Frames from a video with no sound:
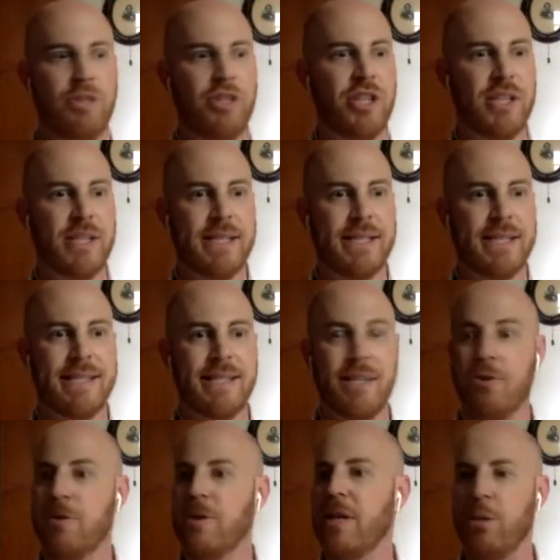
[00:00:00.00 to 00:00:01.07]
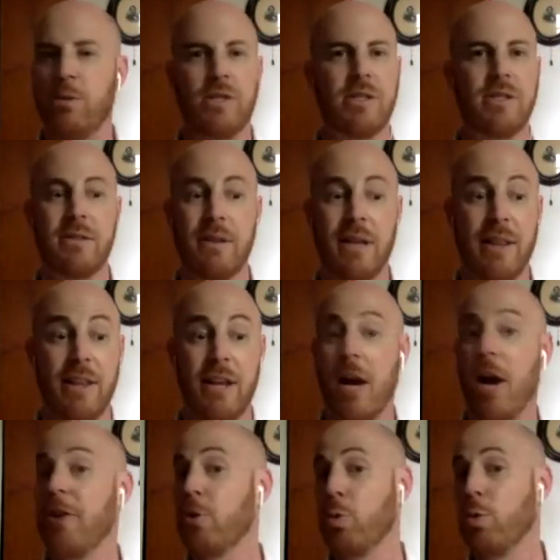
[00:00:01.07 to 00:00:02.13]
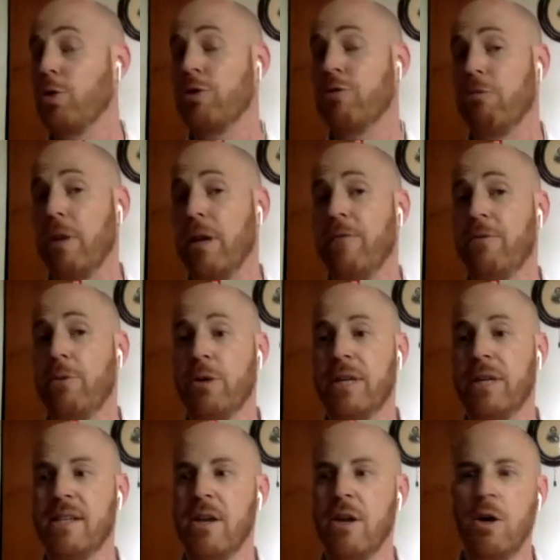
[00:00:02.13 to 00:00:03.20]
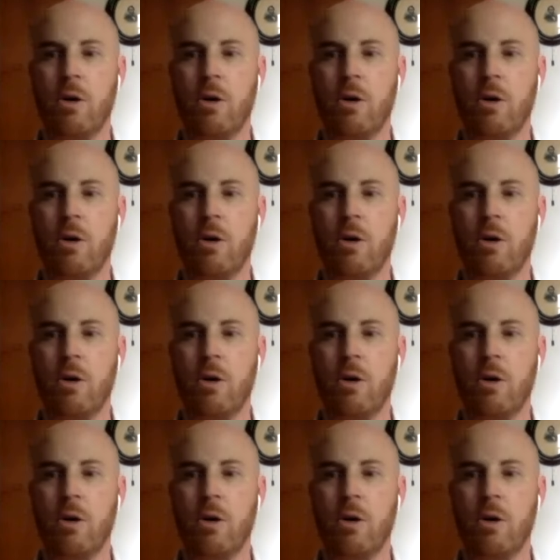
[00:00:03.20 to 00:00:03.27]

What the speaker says: they either weren't ready for it,